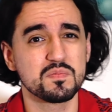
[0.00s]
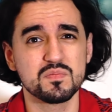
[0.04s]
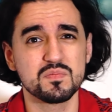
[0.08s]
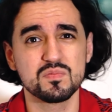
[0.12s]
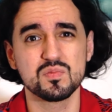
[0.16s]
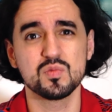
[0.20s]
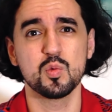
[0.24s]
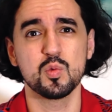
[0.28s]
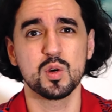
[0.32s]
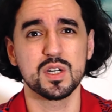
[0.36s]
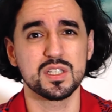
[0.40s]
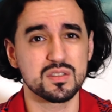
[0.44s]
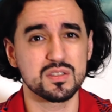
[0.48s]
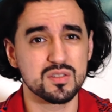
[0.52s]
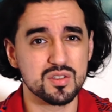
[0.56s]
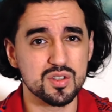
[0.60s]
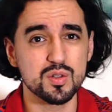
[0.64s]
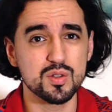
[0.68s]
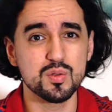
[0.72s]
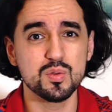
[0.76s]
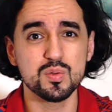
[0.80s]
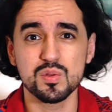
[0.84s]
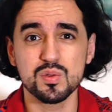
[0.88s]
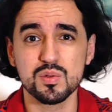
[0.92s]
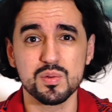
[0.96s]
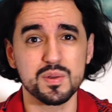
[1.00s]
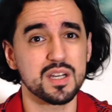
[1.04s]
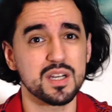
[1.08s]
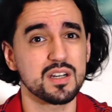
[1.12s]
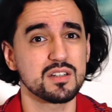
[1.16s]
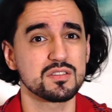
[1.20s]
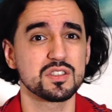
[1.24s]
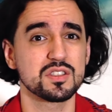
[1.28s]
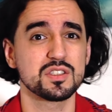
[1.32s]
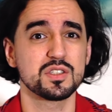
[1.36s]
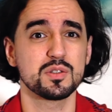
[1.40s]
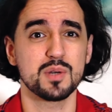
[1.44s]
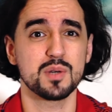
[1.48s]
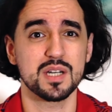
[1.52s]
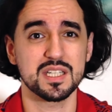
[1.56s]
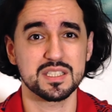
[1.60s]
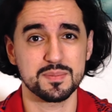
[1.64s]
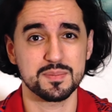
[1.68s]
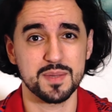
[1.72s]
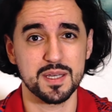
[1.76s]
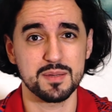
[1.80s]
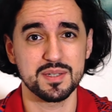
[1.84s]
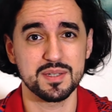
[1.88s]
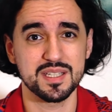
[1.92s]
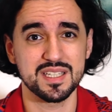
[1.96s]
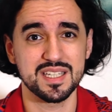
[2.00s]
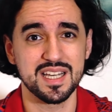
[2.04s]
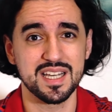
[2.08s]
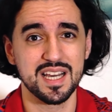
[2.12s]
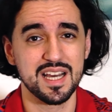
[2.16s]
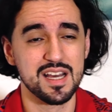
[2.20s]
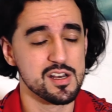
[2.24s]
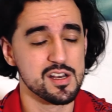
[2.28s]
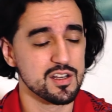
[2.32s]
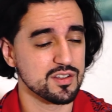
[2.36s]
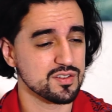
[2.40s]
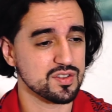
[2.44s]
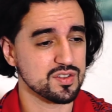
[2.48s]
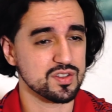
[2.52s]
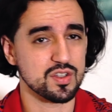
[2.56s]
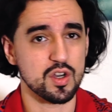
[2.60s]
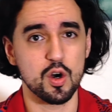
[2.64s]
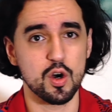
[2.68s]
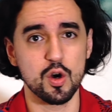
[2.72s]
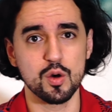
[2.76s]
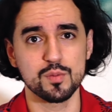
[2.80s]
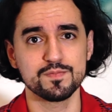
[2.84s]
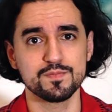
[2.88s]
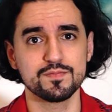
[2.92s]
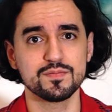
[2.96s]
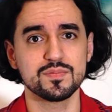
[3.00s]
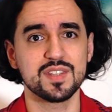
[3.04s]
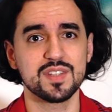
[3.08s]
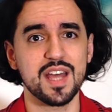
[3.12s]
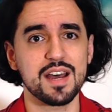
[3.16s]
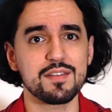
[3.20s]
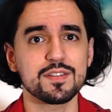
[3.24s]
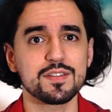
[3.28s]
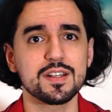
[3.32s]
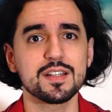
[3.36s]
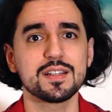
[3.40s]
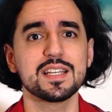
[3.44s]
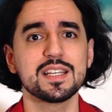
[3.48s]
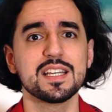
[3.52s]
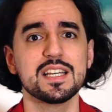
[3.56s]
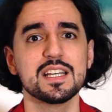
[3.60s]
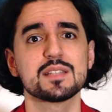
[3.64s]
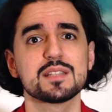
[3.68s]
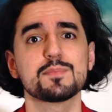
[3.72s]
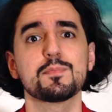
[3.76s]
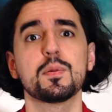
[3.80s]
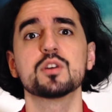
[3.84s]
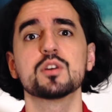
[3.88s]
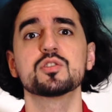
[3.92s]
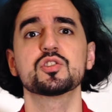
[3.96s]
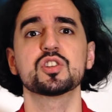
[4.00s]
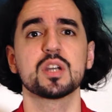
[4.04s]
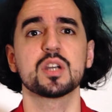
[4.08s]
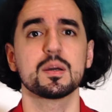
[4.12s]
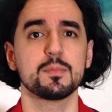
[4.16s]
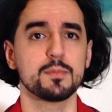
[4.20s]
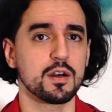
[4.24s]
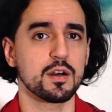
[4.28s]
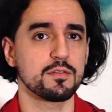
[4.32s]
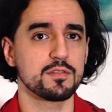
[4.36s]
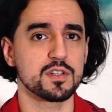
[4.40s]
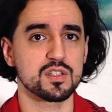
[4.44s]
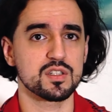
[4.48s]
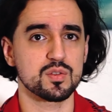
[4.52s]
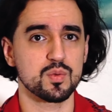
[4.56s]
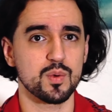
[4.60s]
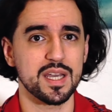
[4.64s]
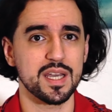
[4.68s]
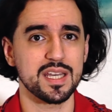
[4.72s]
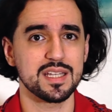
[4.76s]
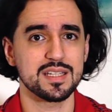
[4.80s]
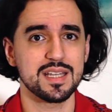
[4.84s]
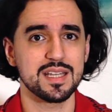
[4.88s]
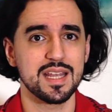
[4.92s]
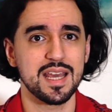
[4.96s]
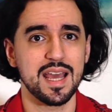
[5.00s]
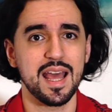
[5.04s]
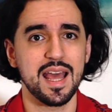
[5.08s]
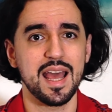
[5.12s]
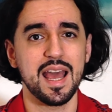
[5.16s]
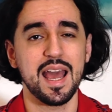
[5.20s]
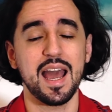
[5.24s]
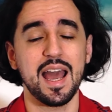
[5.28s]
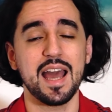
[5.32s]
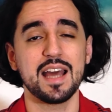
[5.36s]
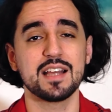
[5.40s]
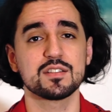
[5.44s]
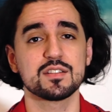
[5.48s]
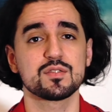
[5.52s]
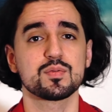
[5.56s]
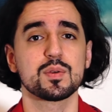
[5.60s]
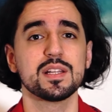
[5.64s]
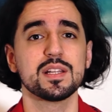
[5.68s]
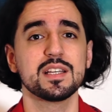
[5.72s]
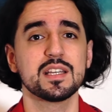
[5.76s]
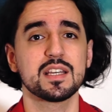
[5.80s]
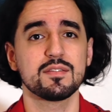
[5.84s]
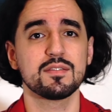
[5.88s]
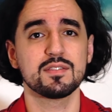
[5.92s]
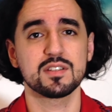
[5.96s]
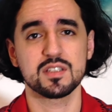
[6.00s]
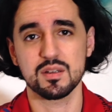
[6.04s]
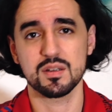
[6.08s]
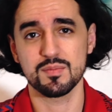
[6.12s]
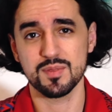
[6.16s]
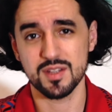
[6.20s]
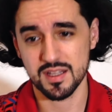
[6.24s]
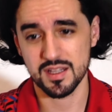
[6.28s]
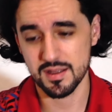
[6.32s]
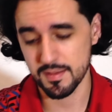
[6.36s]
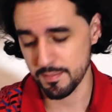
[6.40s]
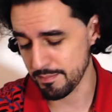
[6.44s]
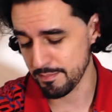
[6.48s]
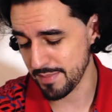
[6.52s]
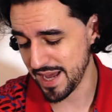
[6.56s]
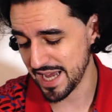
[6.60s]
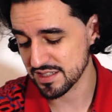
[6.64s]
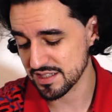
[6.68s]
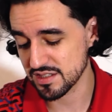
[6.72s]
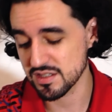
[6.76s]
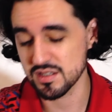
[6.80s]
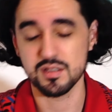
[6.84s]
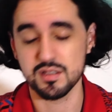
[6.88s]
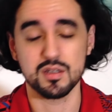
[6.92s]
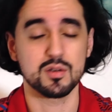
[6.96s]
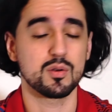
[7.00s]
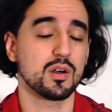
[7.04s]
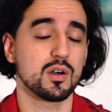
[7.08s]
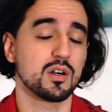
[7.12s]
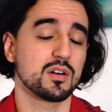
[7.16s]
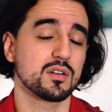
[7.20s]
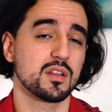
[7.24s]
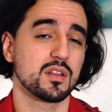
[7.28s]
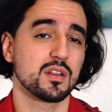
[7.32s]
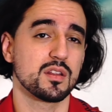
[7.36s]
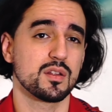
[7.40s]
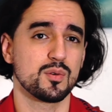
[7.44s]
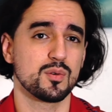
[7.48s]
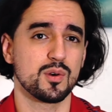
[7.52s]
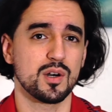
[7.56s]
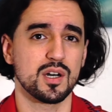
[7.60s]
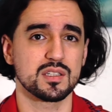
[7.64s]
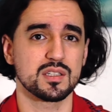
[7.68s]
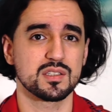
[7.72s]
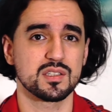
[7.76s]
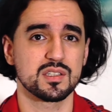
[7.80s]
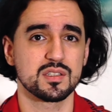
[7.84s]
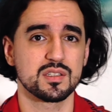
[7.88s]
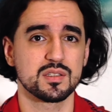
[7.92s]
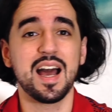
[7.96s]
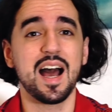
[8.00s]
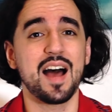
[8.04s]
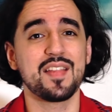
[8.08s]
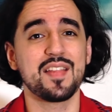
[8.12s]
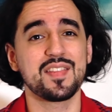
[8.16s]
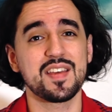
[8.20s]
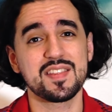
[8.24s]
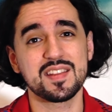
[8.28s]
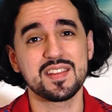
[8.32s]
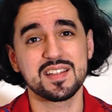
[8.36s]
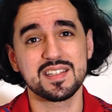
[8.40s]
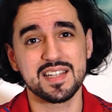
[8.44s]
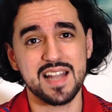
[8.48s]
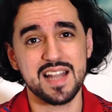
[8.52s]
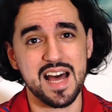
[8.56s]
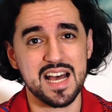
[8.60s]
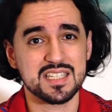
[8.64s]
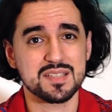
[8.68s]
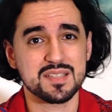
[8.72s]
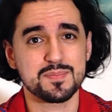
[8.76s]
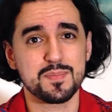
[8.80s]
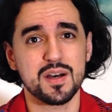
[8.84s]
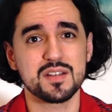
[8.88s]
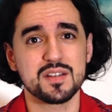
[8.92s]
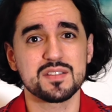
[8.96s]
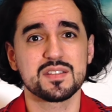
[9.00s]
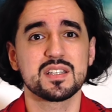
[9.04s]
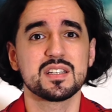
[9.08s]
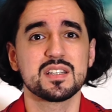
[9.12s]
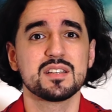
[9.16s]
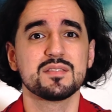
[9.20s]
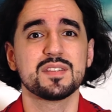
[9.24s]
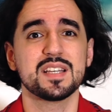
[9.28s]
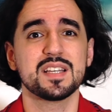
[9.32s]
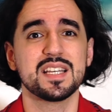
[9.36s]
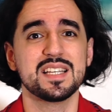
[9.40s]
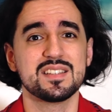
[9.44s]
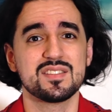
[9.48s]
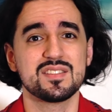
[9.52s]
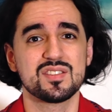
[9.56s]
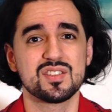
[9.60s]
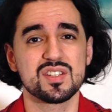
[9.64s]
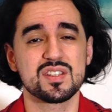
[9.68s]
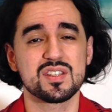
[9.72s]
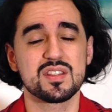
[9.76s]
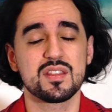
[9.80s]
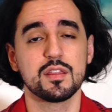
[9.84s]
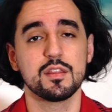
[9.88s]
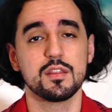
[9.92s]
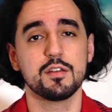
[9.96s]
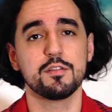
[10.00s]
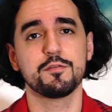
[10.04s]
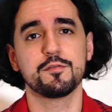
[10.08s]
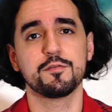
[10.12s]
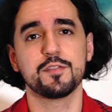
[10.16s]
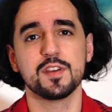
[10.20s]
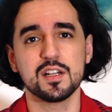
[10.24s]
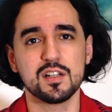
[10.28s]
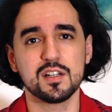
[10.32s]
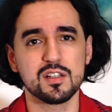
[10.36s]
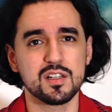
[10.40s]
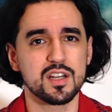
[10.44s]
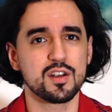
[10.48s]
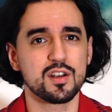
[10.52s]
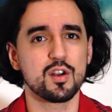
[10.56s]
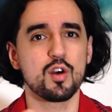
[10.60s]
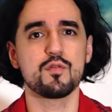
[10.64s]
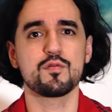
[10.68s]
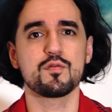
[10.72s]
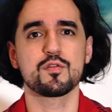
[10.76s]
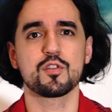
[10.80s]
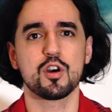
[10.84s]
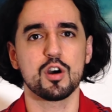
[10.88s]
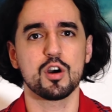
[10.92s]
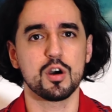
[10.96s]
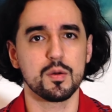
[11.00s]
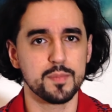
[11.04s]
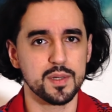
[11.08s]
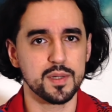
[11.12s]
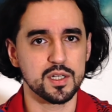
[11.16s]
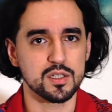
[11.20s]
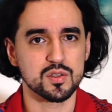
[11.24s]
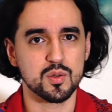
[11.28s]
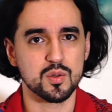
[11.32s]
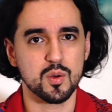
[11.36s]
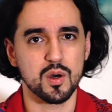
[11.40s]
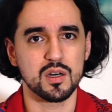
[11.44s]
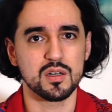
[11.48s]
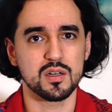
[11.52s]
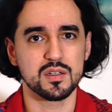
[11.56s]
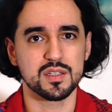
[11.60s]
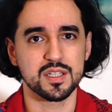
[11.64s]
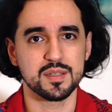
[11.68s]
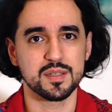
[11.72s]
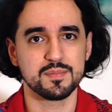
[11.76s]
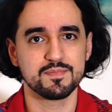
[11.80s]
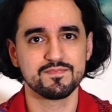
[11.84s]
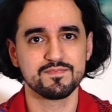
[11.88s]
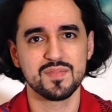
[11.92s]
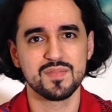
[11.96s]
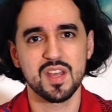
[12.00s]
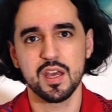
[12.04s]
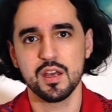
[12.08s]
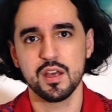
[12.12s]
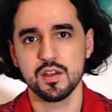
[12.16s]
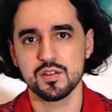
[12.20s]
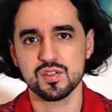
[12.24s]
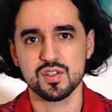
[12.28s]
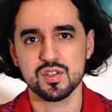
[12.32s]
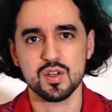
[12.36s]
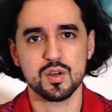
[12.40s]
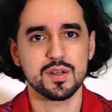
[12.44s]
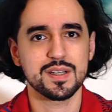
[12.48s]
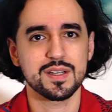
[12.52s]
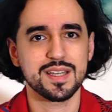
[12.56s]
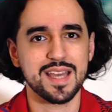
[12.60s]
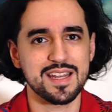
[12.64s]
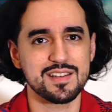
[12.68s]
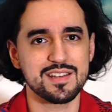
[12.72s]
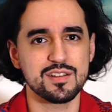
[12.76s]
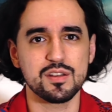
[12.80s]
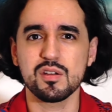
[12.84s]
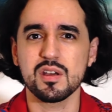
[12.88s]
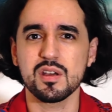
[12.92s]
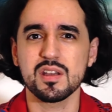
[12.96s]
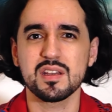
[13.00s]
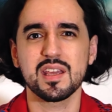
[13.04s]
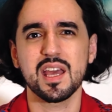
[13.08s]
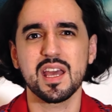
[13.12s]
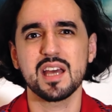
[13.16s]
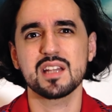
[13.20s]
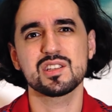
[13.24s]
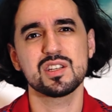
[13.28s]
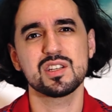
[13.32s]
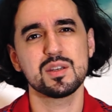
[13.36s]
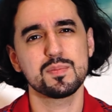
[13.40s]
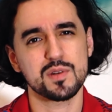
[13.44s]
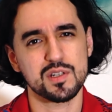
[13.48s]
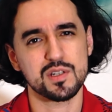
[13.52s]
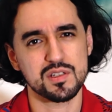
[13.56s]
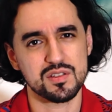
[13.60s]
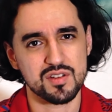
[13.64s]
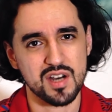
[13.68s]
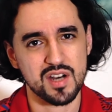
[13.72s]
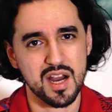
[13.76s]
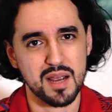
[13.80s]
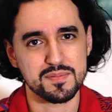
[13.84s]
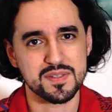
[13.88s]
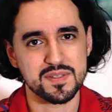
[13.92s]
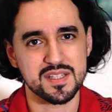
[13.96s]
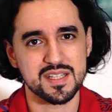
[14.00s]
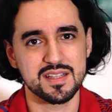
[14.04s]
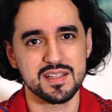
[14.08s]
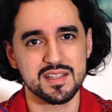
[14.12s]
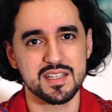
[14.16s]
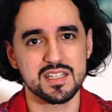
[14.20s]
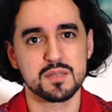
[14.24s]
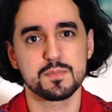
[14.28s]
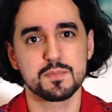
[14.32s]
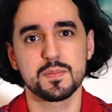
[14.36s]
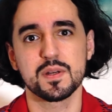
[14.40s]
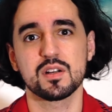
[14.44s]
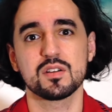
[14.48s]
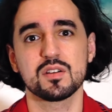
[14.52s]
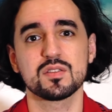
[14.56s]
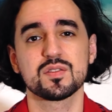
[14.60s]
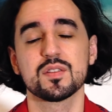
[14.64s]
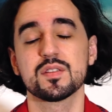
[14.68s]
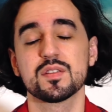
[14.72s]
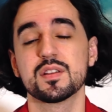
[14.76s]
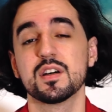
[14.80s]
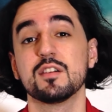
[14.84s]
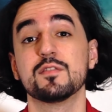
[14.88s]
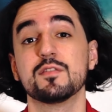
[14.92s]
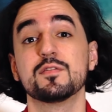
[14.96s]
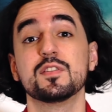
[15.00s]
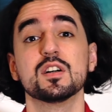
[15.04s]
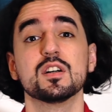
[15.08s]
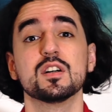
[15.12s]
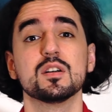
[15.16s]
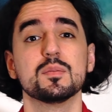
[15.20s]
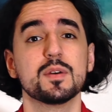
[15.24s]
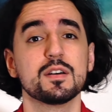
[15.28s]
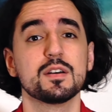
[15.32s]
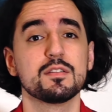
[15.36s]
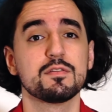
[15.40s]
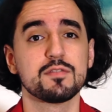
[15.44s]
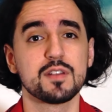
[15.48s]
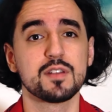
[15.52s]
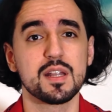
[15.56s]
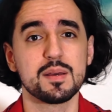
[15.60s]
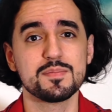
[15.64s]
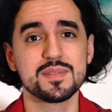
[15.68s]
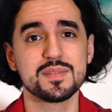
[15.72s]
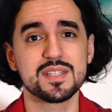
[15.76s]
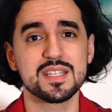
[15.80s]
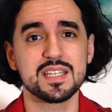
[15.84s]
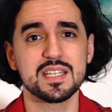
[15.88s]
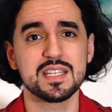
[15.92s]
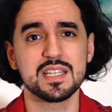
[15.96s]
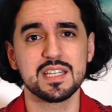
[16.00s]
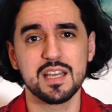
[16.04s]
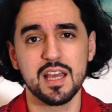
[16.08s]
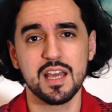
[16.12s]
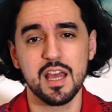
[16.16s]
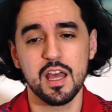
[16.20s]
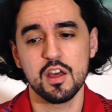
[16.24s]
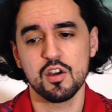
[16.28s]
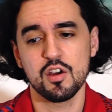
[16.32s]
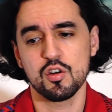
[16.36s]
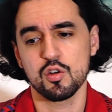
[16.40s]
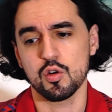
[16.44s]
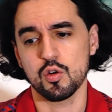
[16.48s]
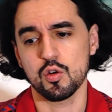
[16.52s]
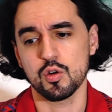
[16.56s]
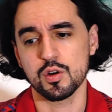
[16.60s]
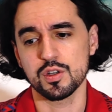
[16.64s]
what, $200-300 US maybe? So definitely it's punching above its weight, and it's really giving something that matches the quality of the watch. And then the last positive is just the feel and overall build quality. So again, you can get cheaper straps than this, but also they'll feel a bit flimsy, or